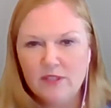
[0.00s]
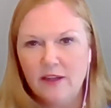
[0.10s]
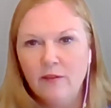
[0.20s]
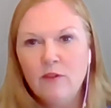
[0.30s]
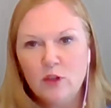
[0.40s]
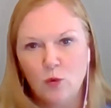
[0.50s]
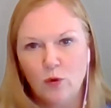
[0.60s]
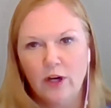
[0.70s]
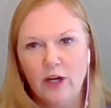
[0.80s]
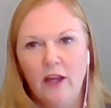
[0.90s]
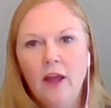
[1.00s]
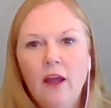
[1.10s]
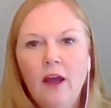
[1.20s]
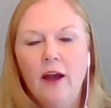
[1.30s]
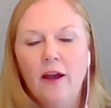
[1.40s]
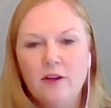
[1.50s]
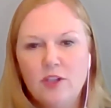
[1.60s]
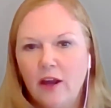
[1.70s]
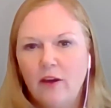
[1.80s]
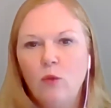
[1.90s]
it comes to inventory,
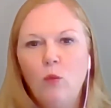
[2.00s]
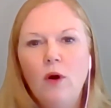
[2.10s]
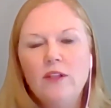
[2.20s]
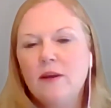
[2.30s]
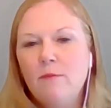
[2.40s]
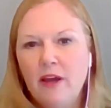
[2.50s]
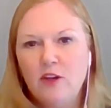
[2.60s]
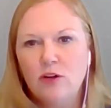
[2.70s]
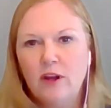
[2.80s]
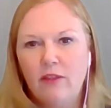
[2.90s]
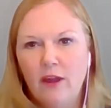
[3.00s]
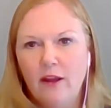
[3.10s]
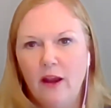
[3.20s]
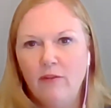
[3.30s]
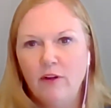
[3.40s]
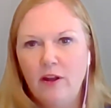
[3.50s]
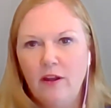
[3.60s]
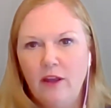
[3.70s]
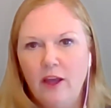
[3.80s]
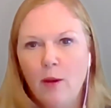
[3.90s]
Jagged, what's a metric that
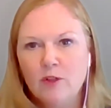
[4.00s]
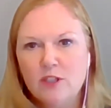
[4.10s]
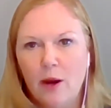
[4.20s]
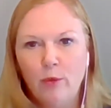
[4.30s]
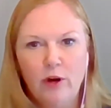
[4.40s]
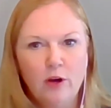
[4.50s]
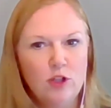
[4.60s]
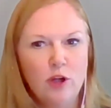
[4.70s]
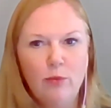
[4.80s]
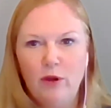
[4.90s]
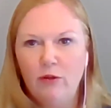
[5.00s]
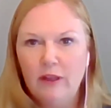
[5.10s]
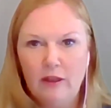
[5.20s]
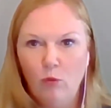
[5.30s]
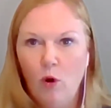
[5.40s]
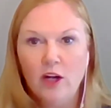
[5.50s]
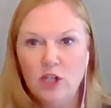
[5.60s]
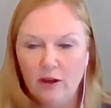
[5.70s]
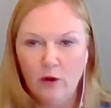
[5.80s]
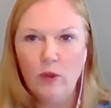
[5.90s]
every e-commerce operator should be really
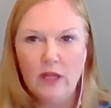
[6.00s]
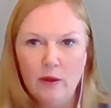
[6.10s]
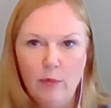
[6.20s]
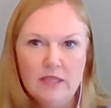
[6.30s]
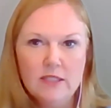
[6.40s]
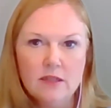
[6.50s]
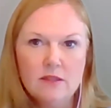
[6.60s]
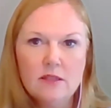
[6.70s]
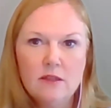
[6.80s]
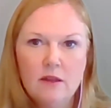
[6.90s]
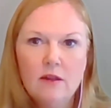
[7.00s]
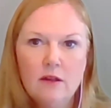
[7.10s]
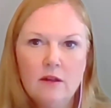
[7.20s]
watching on a weekly basis?